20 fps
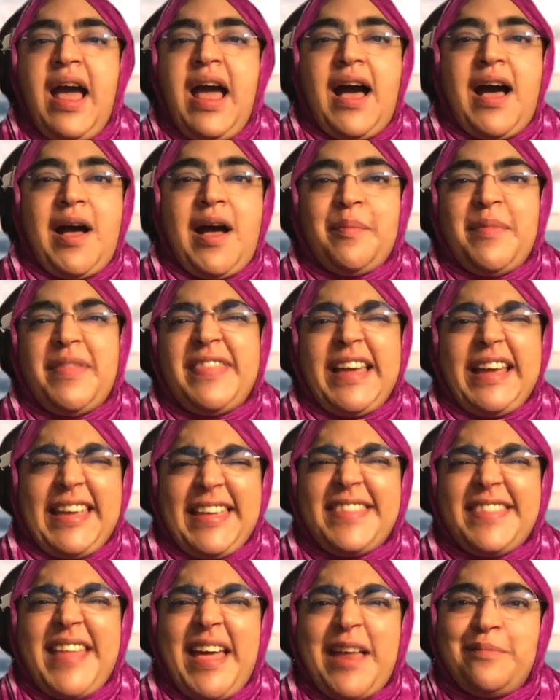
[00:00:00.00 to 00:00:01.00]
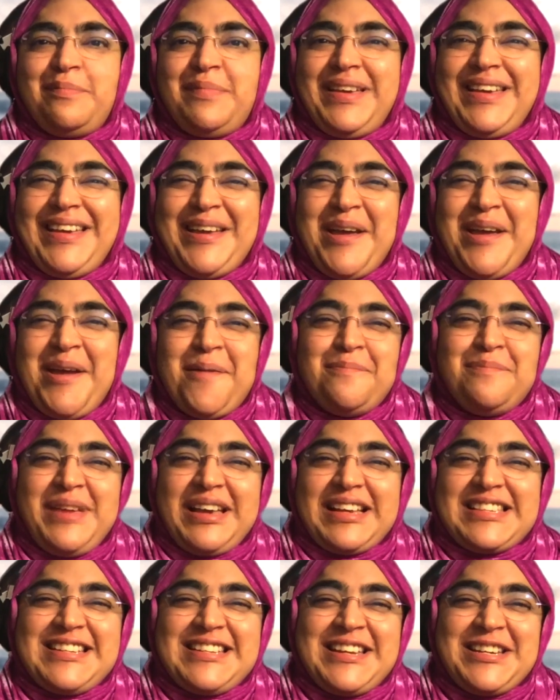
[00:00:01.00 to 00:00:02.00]
um, that can then be
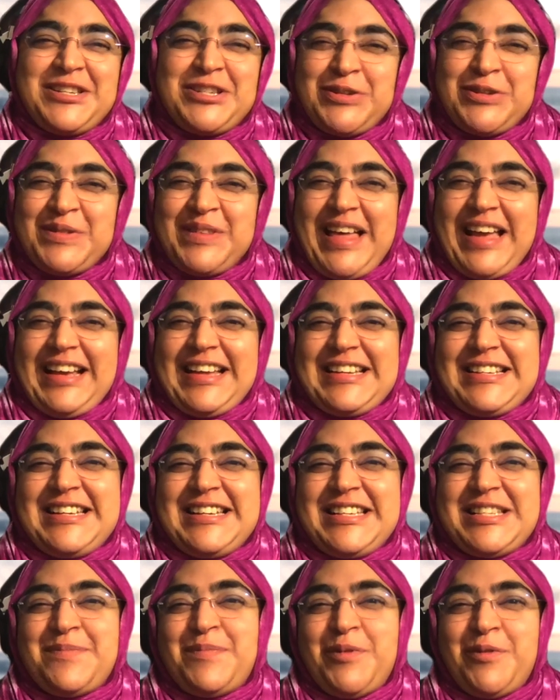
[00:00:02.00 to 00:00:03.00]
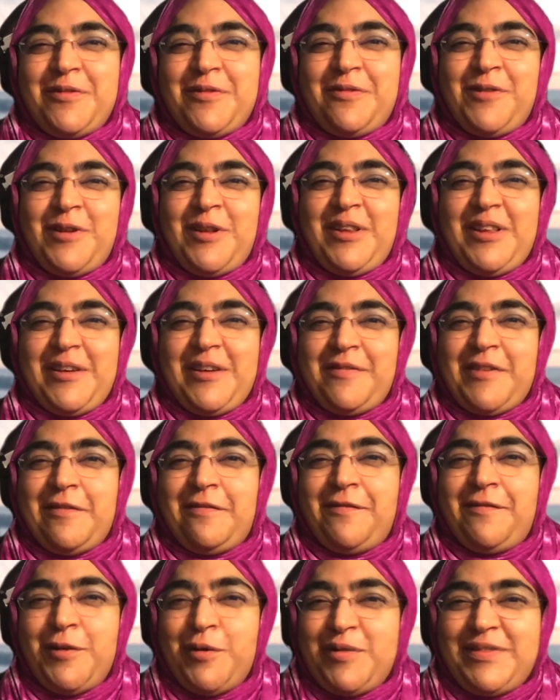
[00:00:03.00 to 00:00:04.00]
mixed into like a teaspoonful of a
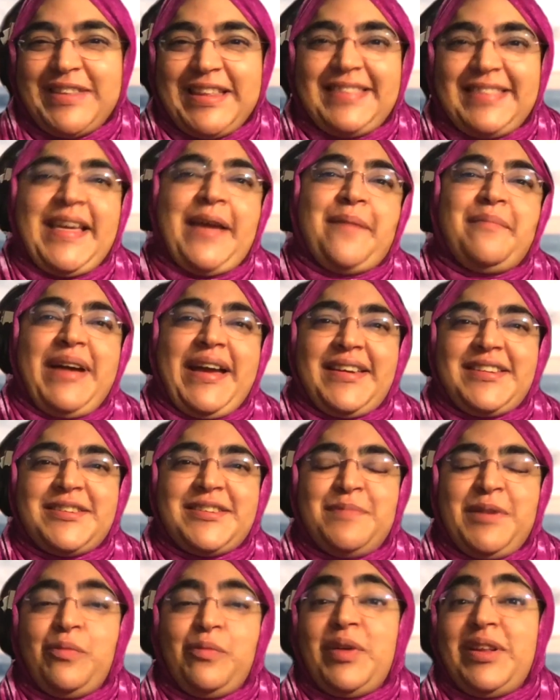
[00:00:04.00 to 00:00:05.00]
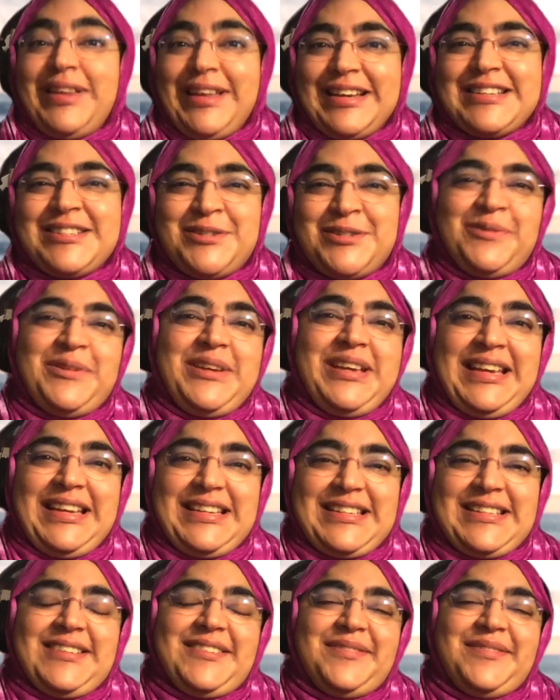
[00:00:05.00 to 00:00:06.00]
food that they might be willing to
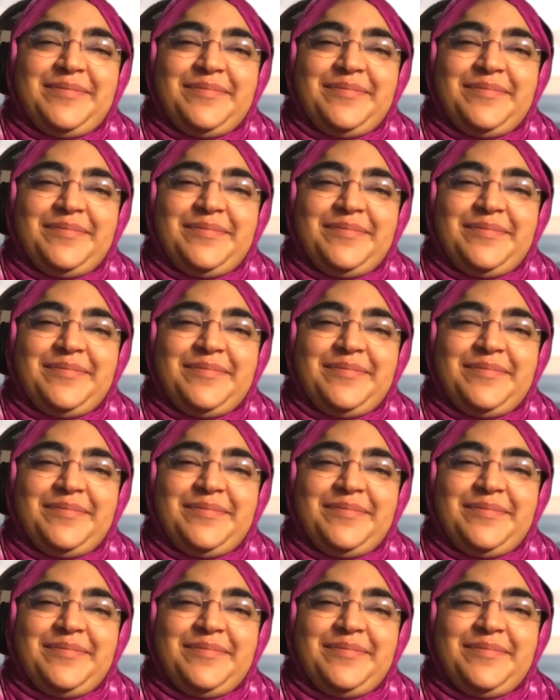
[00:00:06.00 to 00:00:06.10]
eat.